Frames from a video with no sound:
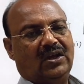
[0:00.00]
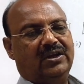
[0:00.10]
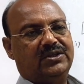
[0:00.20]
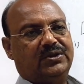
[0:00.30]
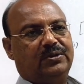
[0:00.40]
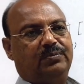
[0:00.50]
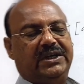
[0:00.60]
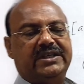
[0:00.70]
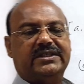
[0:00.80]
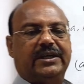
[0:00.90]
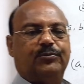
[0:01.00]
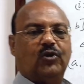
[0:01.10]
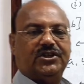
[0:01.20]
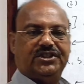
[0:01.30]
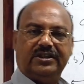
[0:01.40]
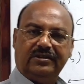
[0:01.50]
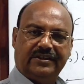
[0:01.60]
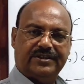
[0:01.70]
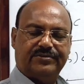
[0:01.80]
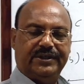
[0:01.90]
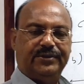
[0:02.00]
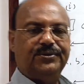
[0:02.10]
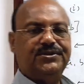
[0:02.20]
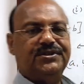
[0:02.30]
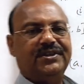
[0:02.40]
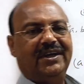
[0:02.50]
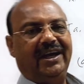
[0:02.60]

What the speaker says: So please keep watching these videos